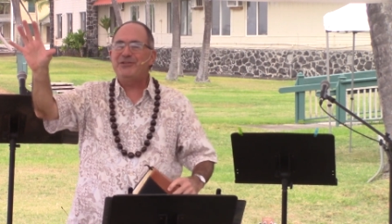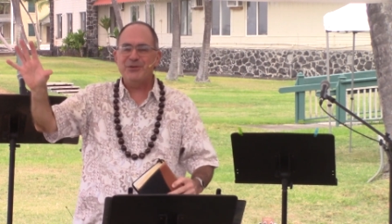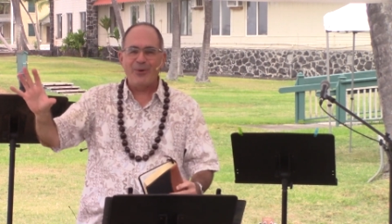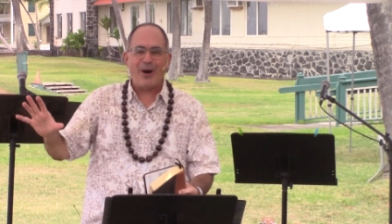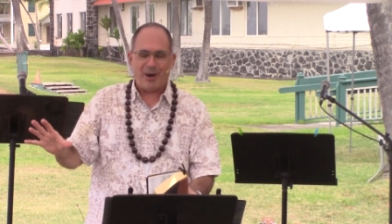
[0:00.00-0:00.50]
that
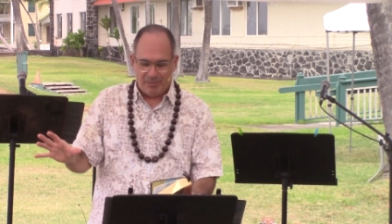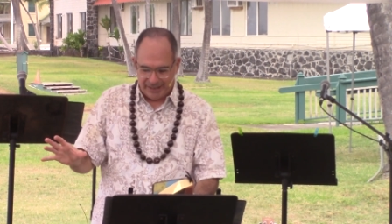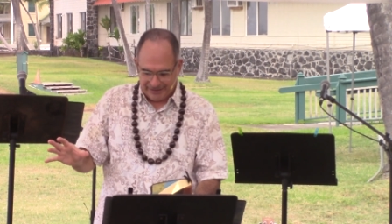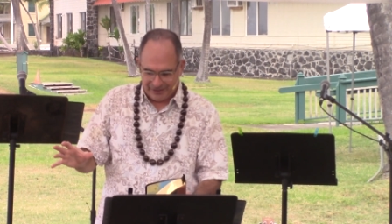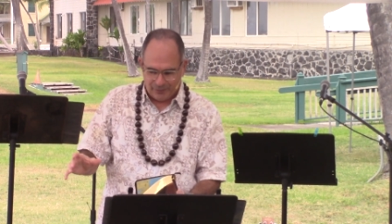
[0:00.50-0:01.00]
you are,
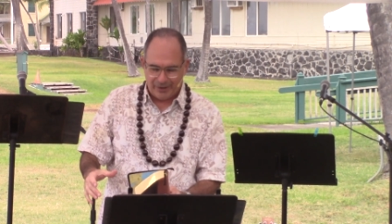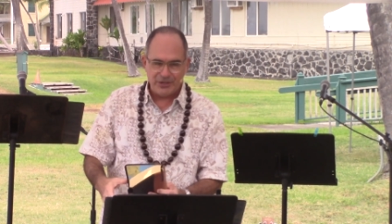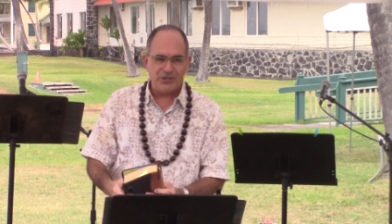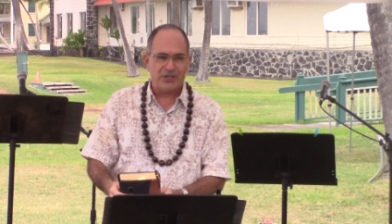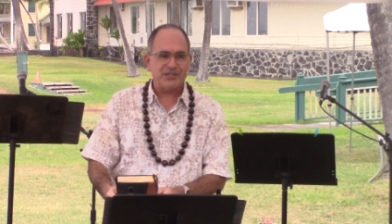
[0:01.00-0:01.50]
but you know, we're
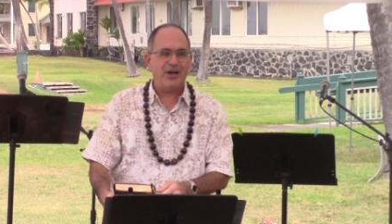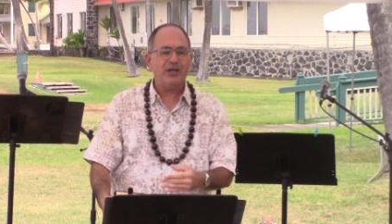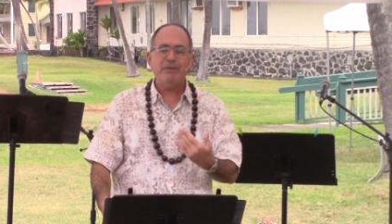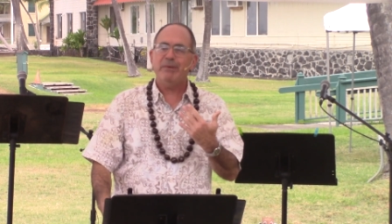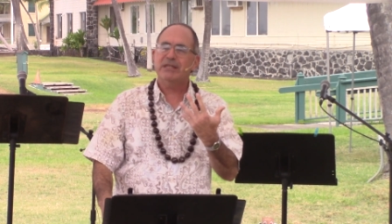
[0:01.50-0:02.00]
in church.
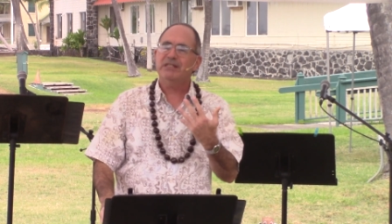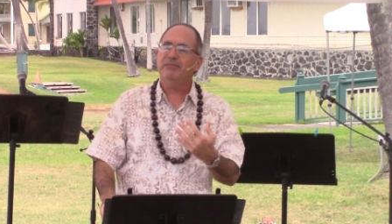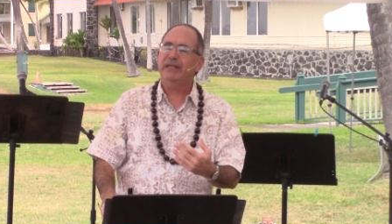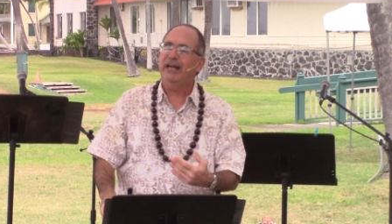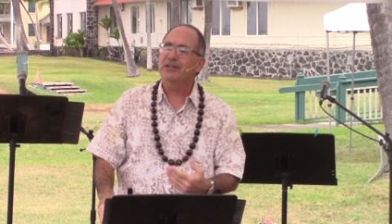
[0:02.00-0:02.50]
Talk to me about
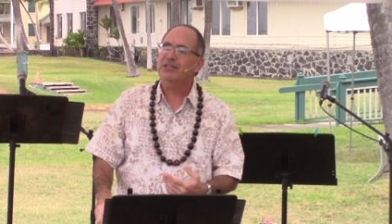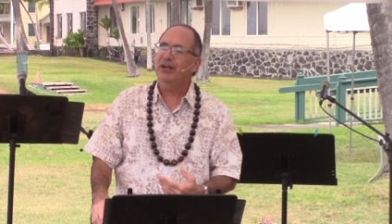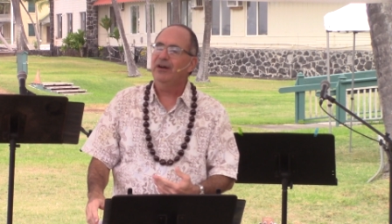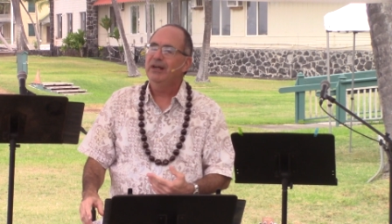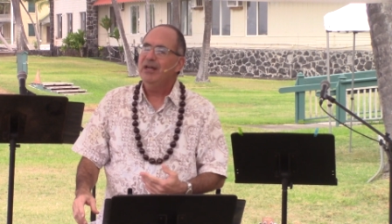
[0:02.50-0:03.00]
something else, you
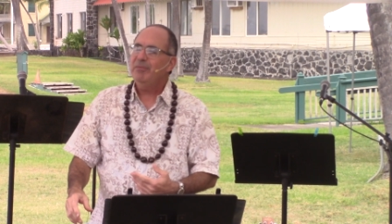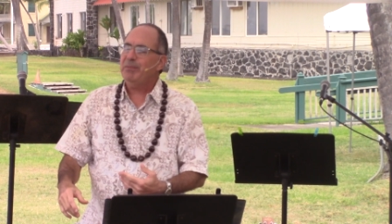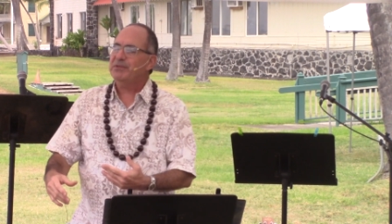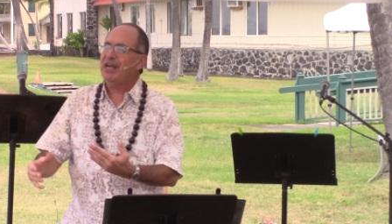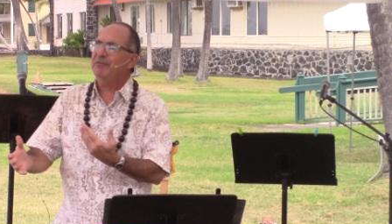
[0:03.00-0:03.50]
know.
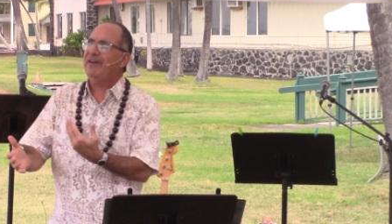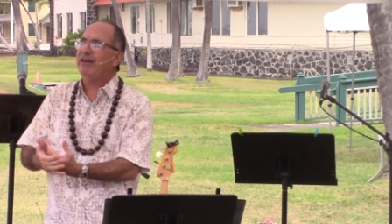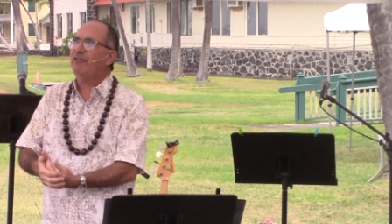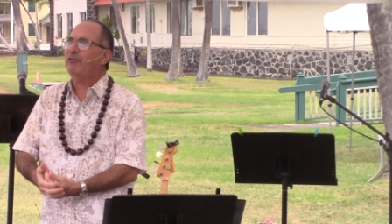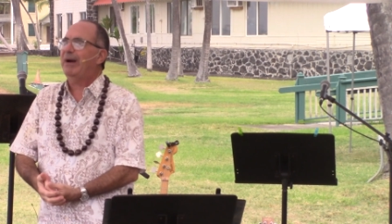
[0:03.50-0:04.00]
People say, I'm
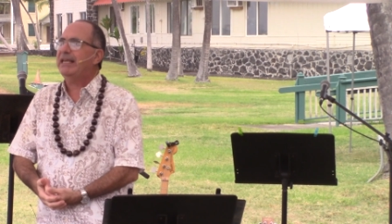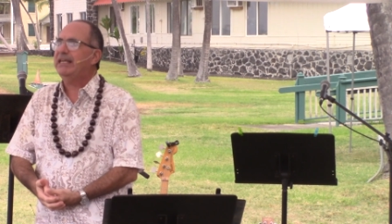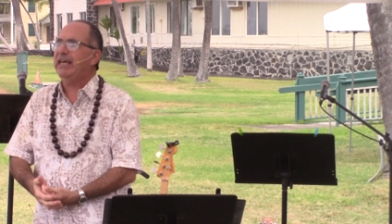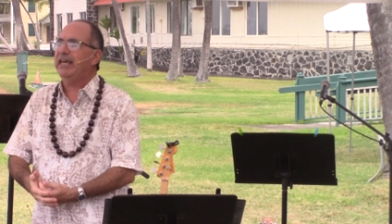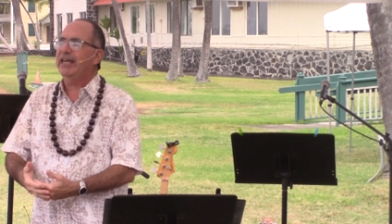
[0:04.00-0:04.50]
thankful for my
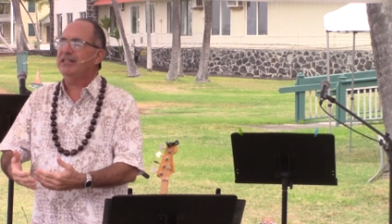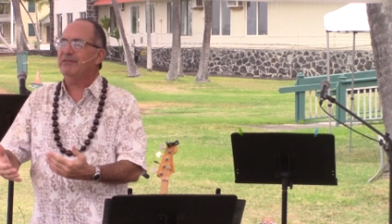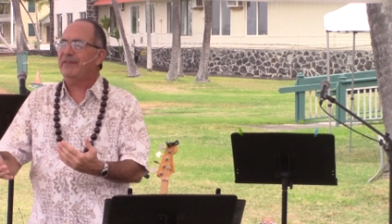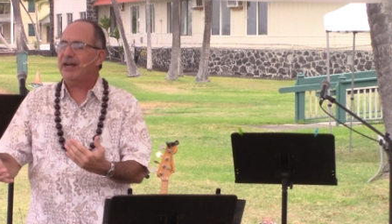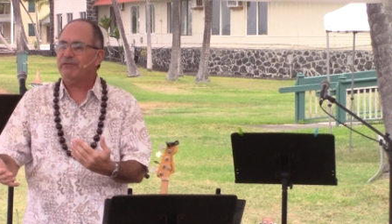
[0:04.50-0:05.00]
kids.
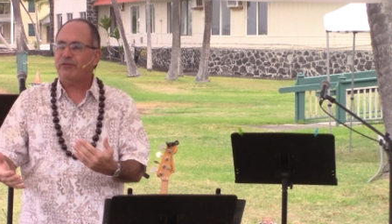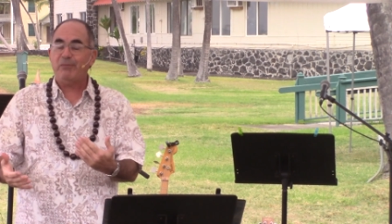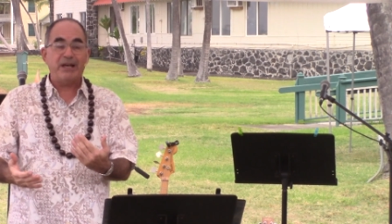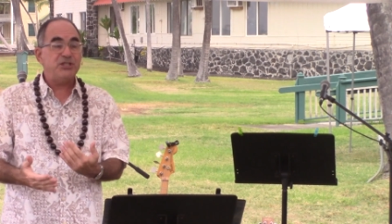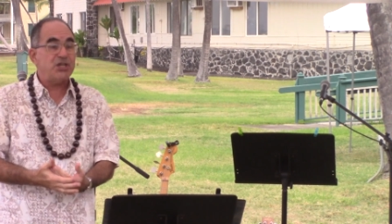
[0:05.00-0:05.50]
I'm thankful for
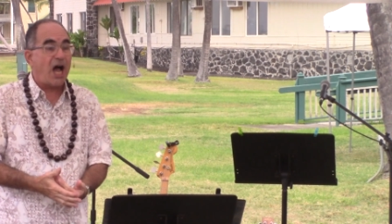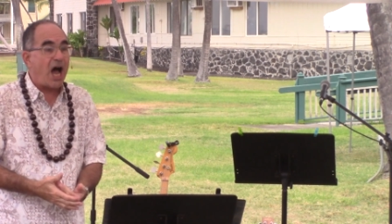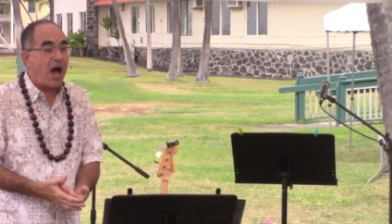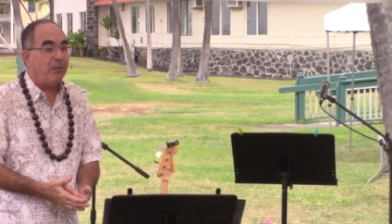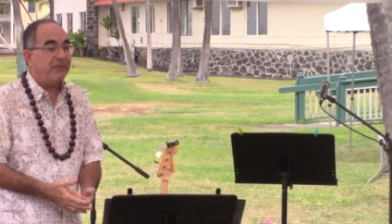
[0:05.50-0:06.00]
my
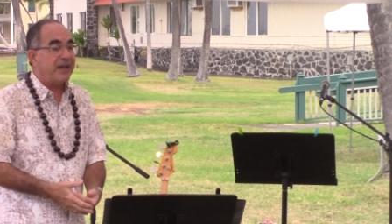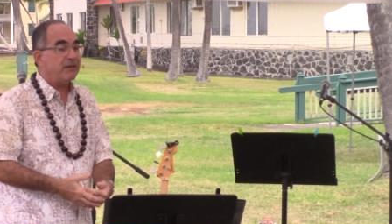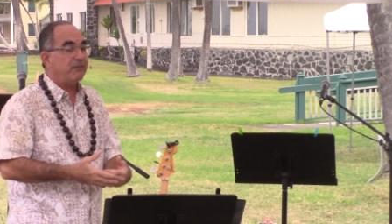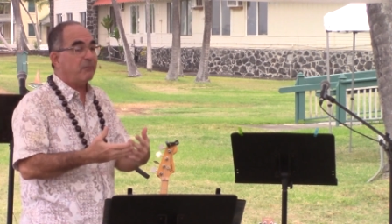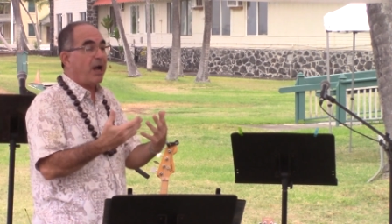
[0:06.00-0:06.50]
job. I'm
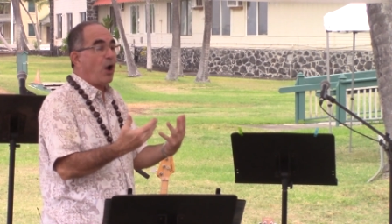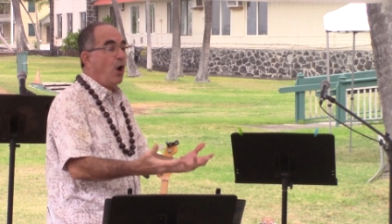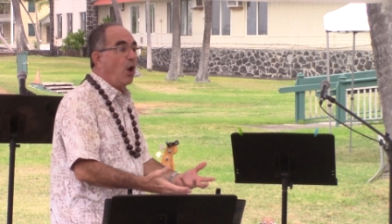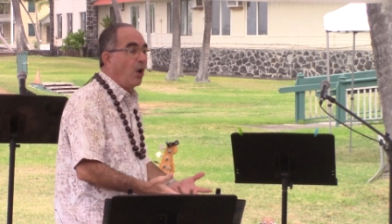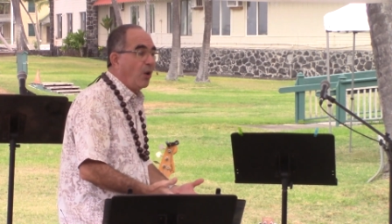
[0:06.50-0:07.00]
thankful for my
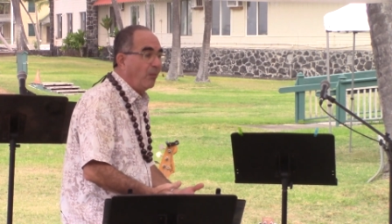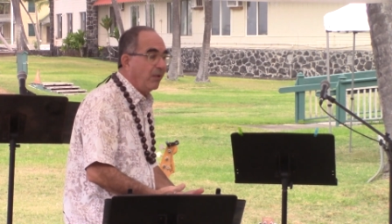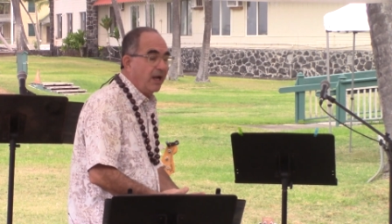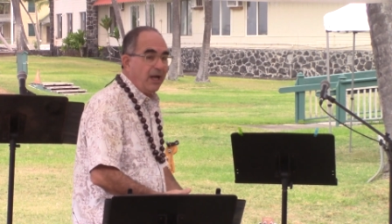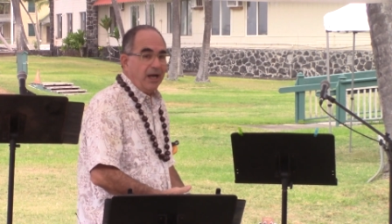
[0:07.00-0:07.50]

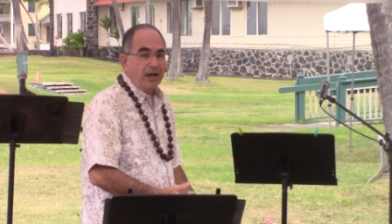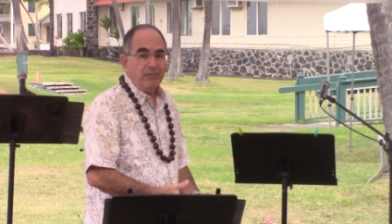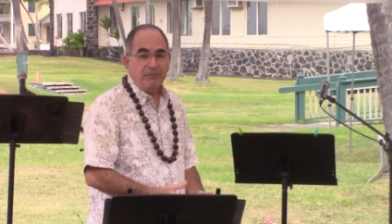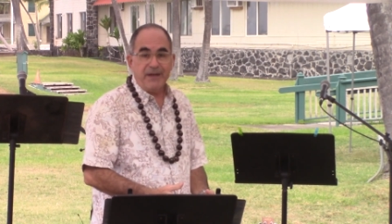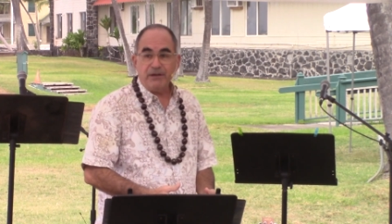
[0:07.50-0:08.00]
home.
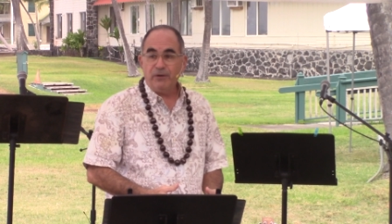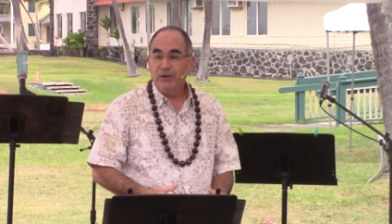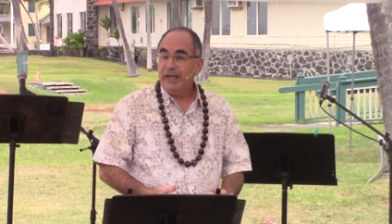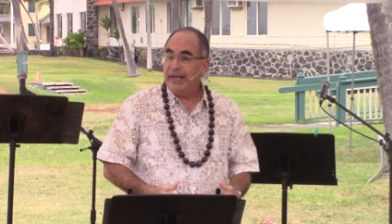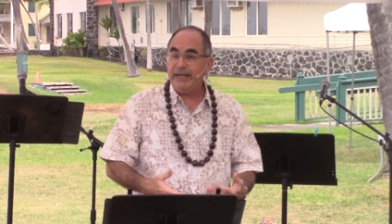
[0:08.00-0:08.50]
I'm, I'm
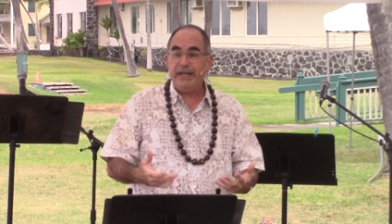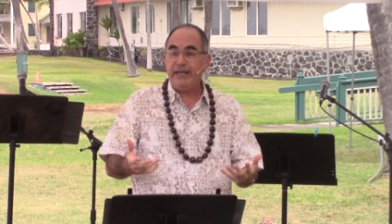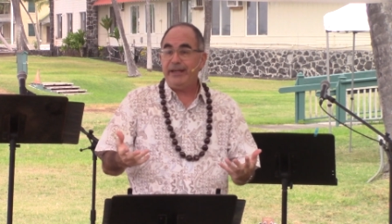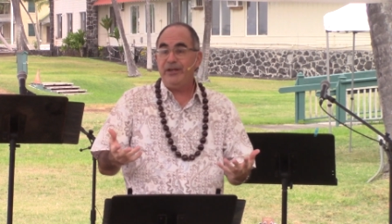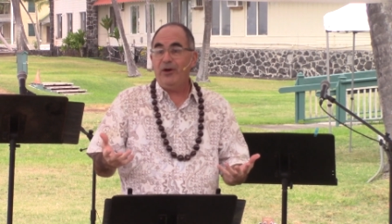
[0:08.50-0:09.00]
thankful. And,
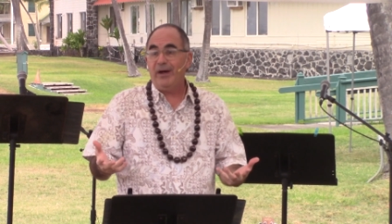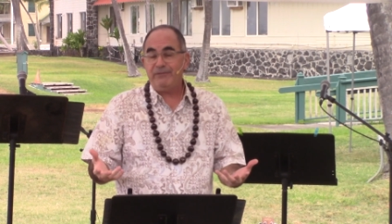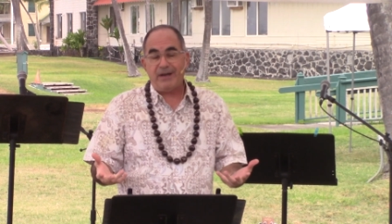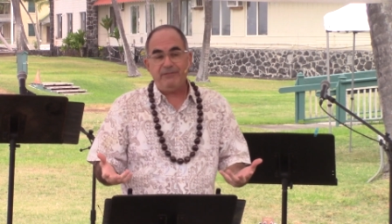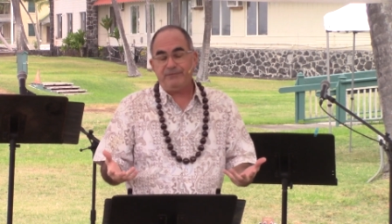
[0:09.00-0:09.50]
and, and you know,
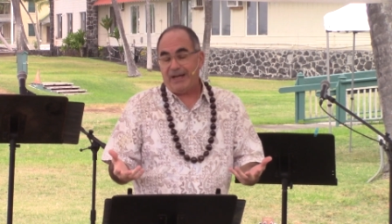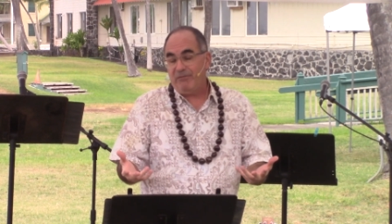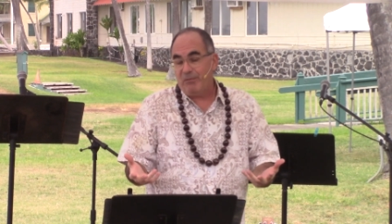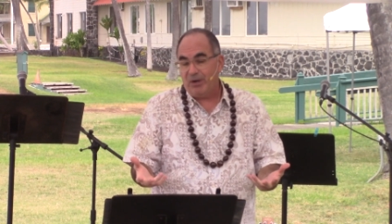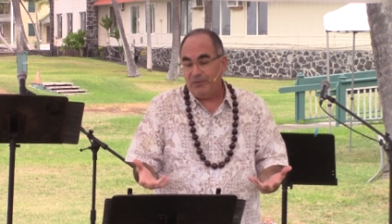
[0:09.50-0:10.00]
I, I, I
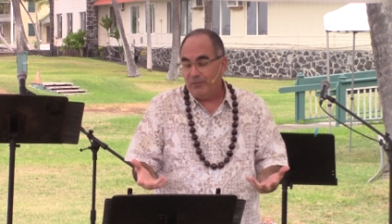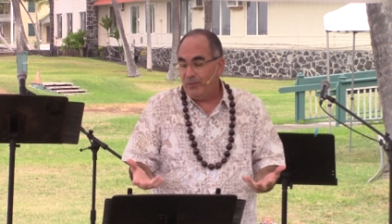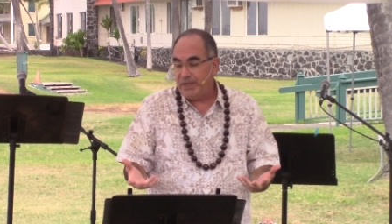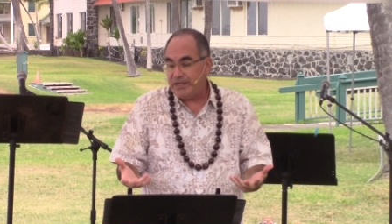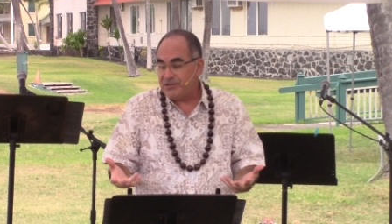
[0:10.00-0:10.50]
remember
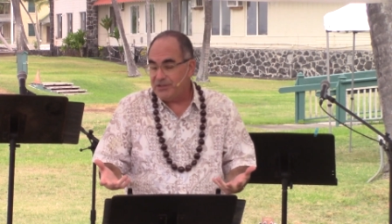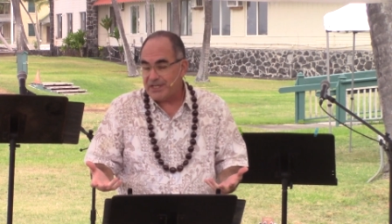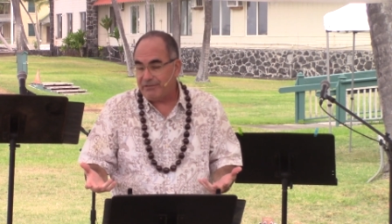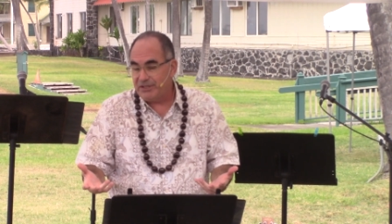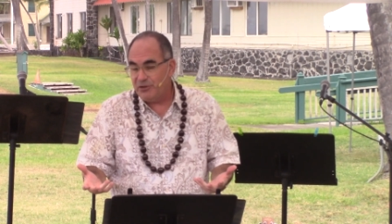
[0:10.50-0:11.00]
we used
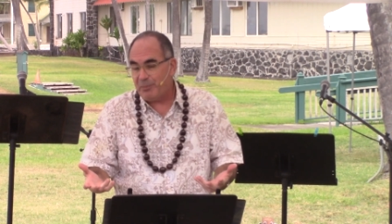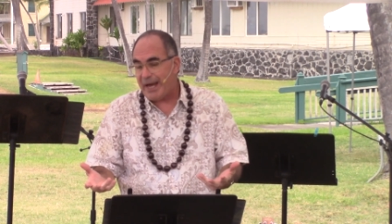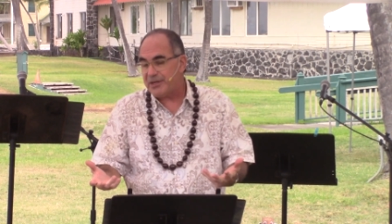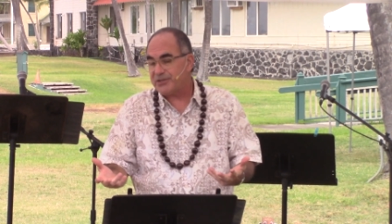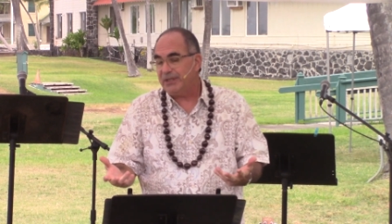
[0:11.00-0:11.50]
to have a youth
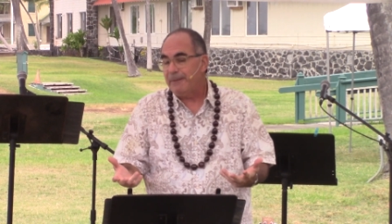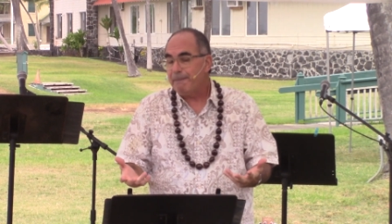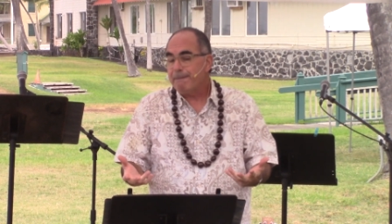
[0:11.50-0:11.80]
pastor